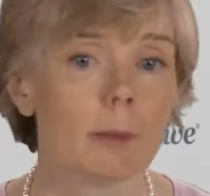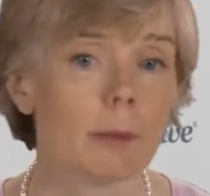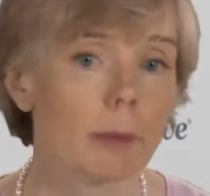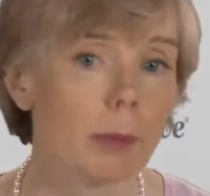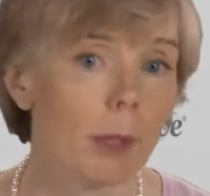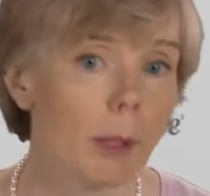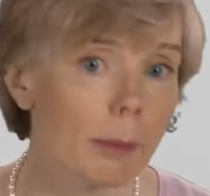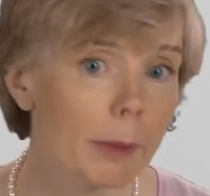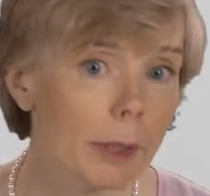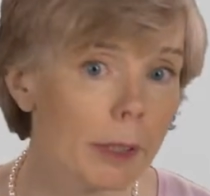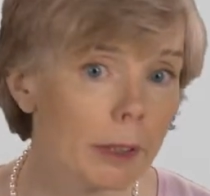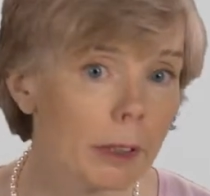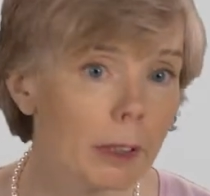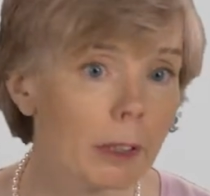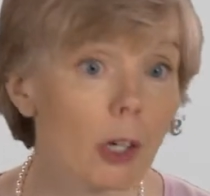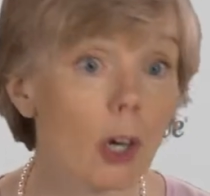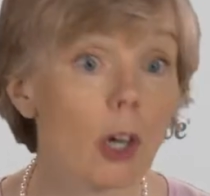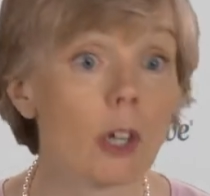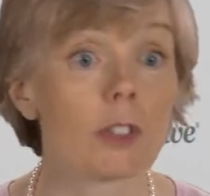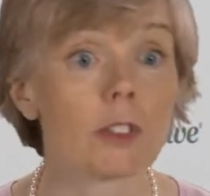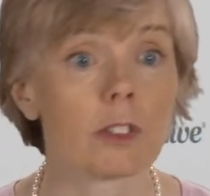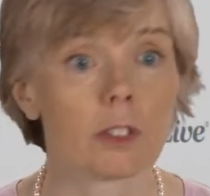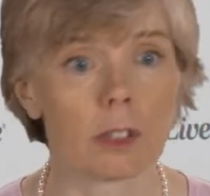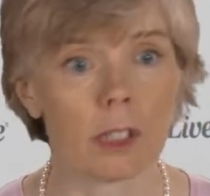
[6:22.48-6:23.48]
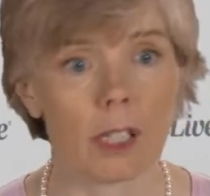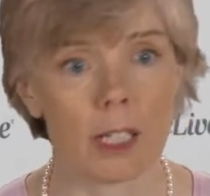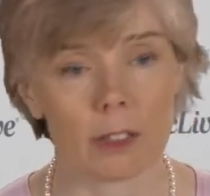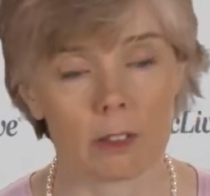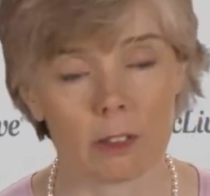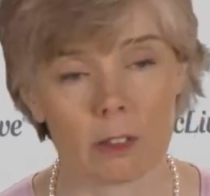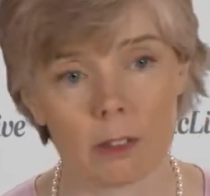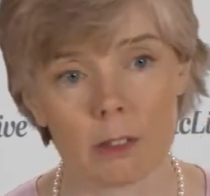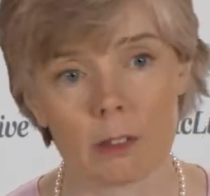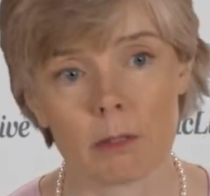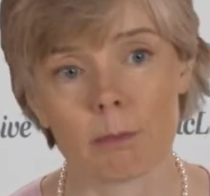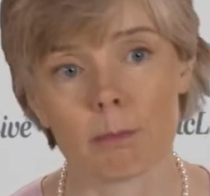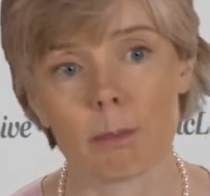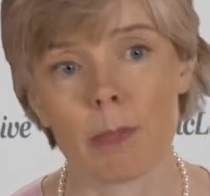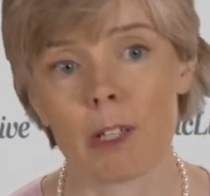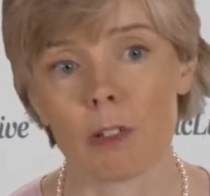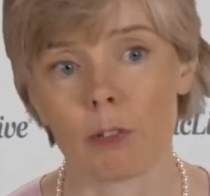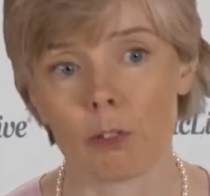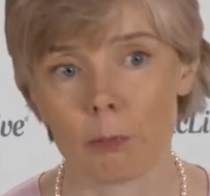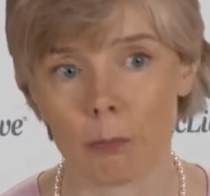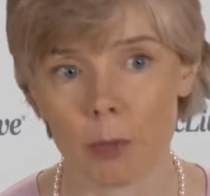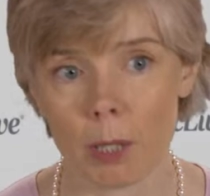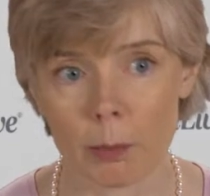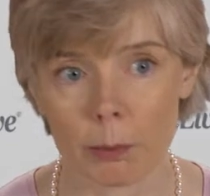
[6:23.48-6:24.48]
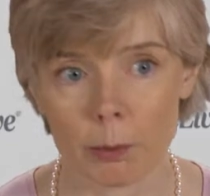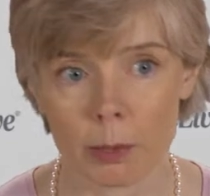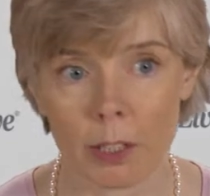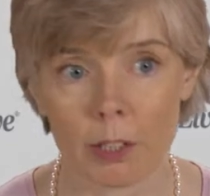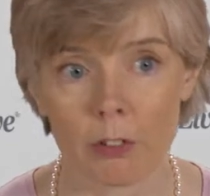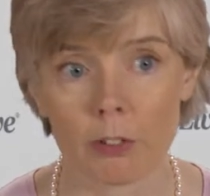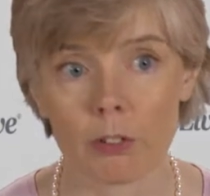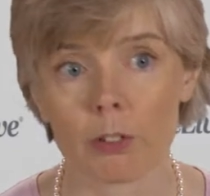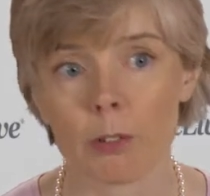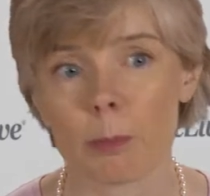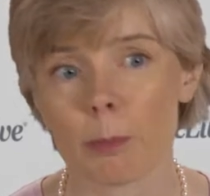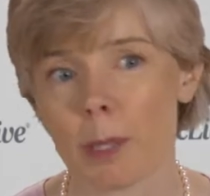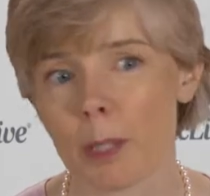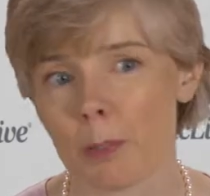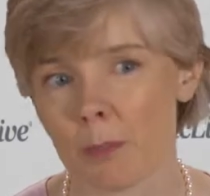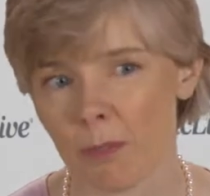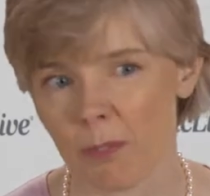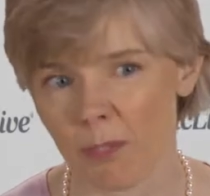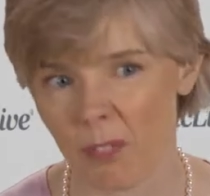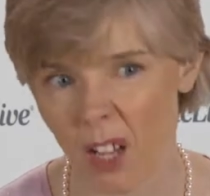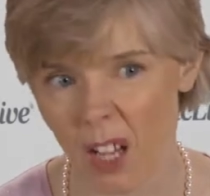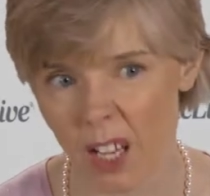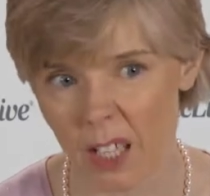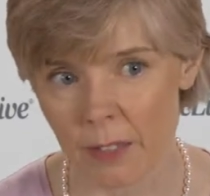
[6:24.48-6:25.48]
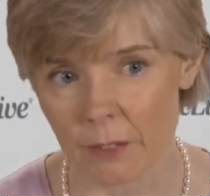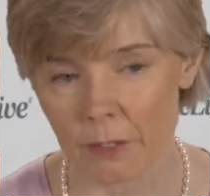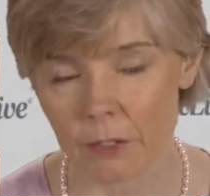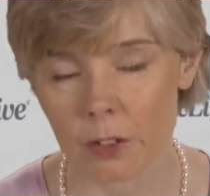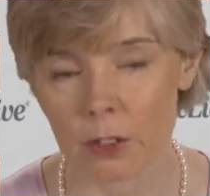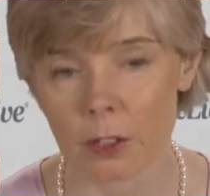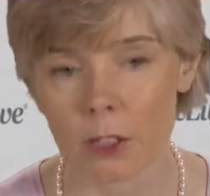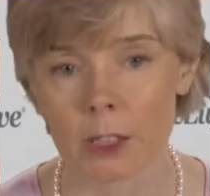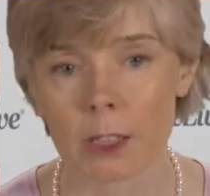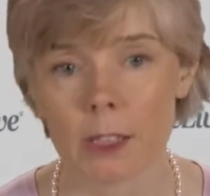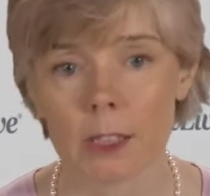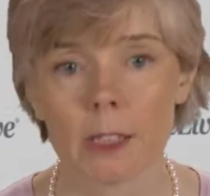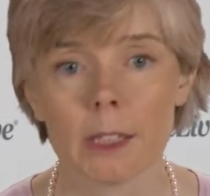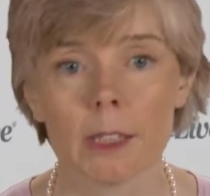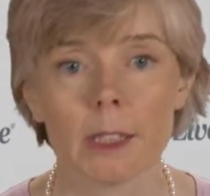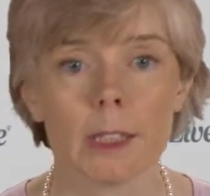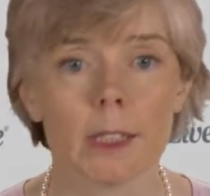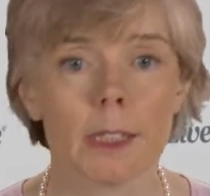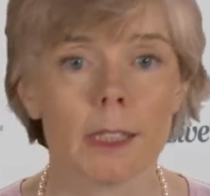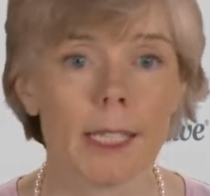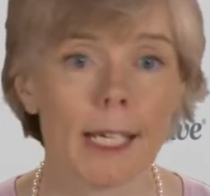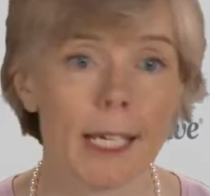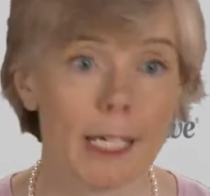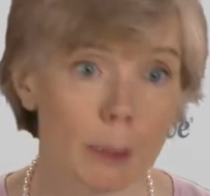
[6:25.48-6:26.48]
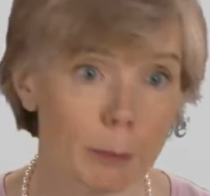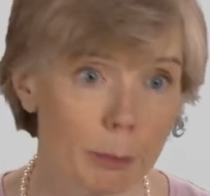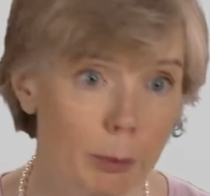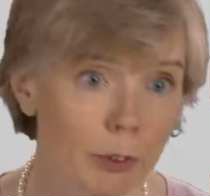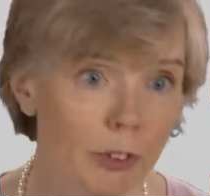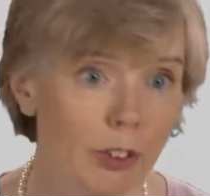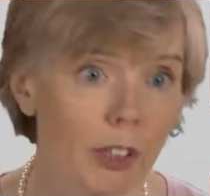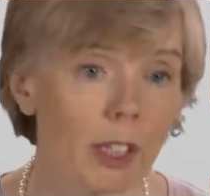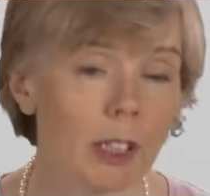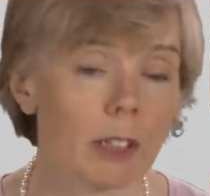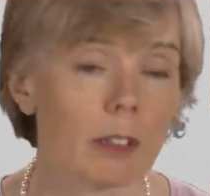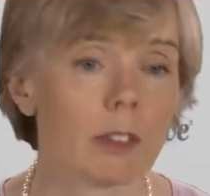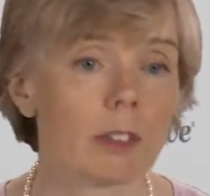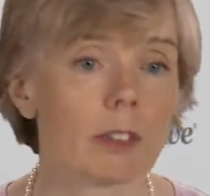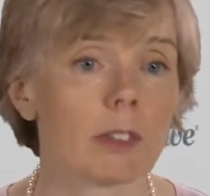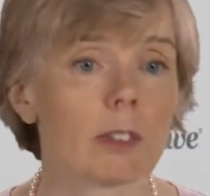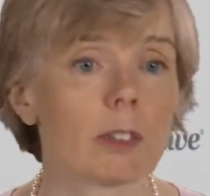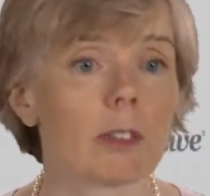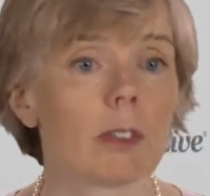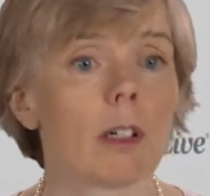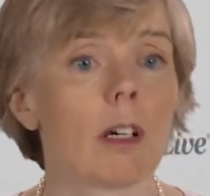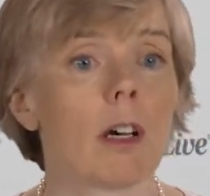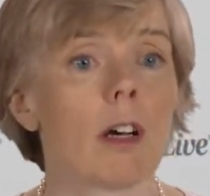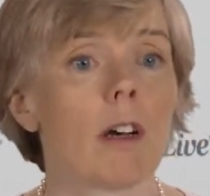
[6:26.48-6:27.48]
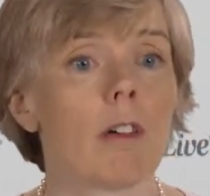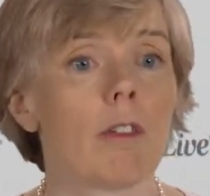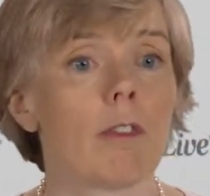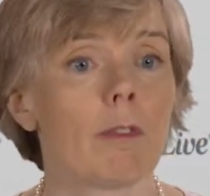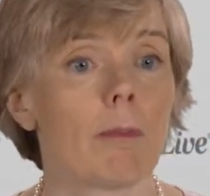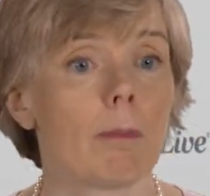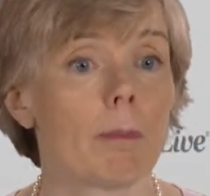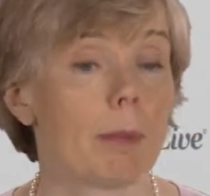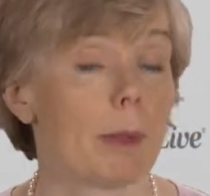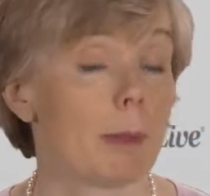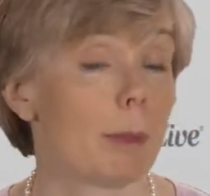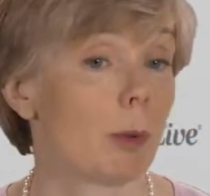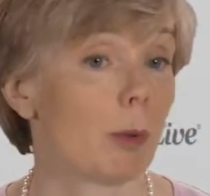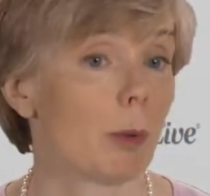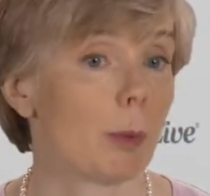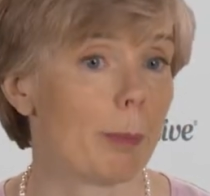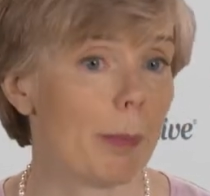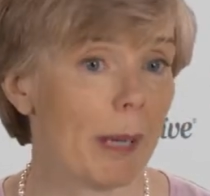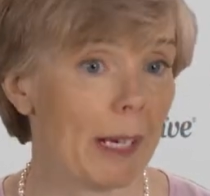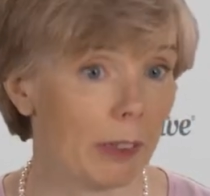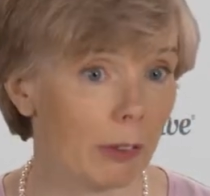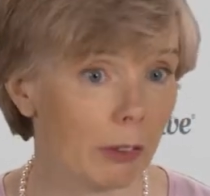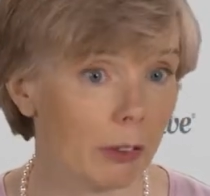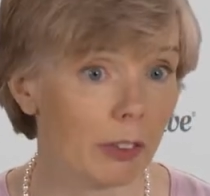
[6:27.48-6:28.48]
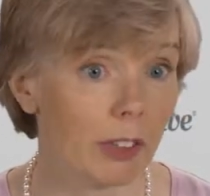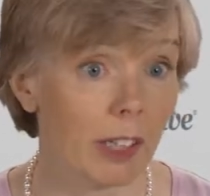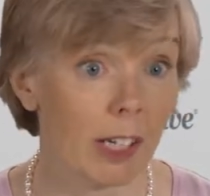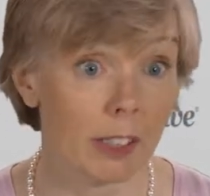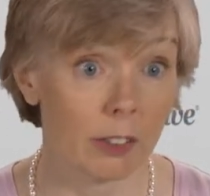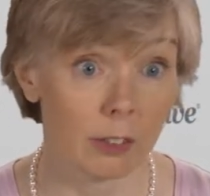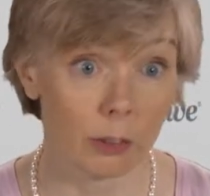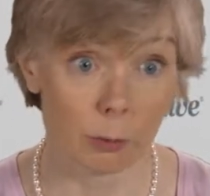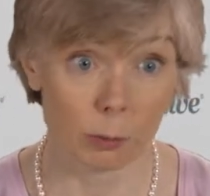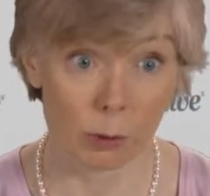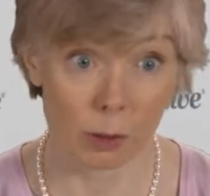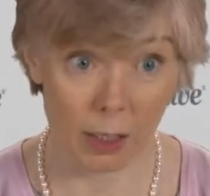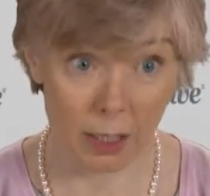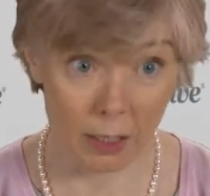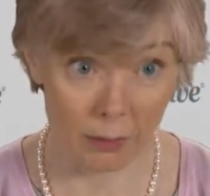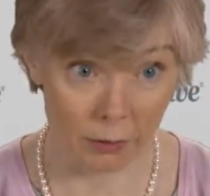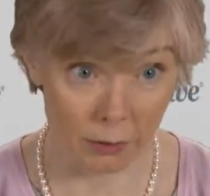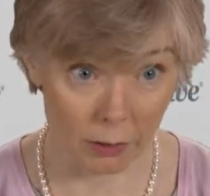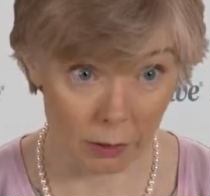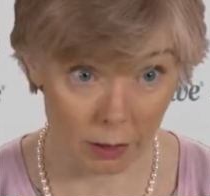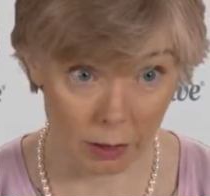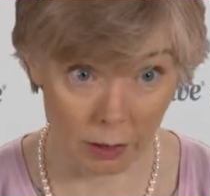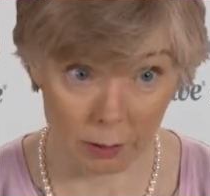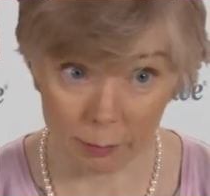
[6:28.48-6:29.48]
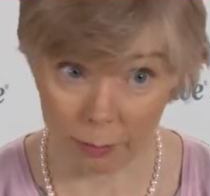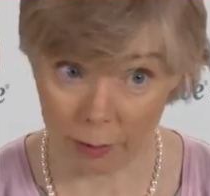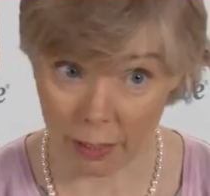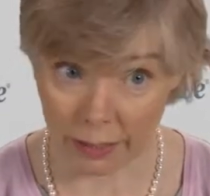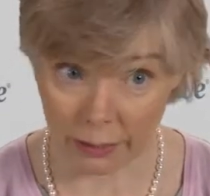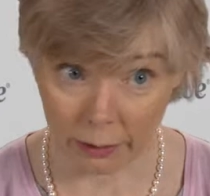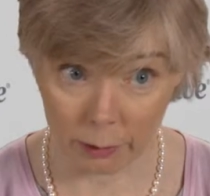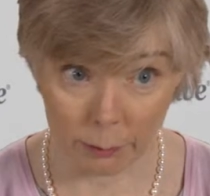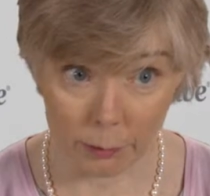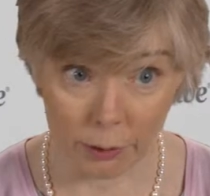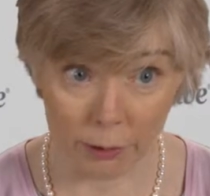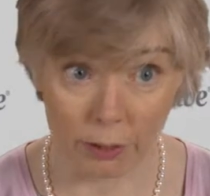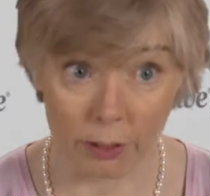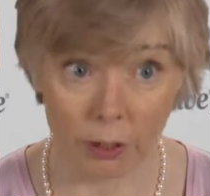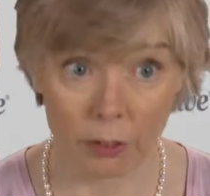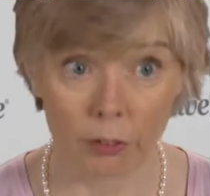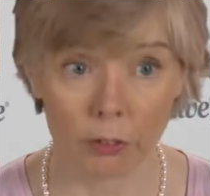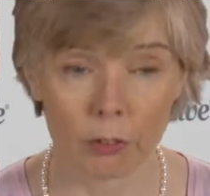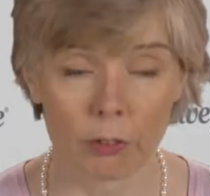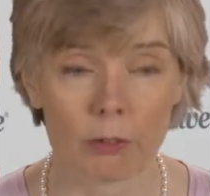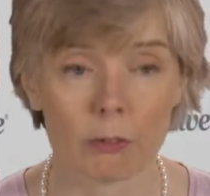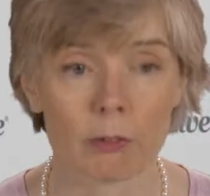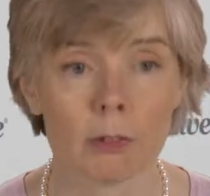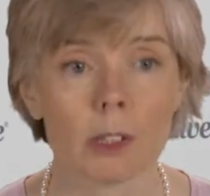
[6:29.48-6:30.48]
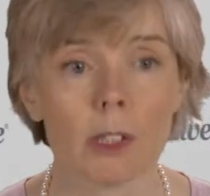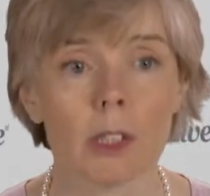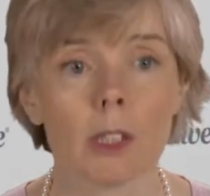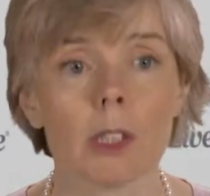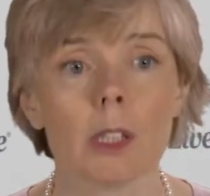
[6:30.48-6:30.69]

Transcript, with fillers: probably in an unselected patient population, about five to 8% of people with pancreas cancer will have a BRCA mutation,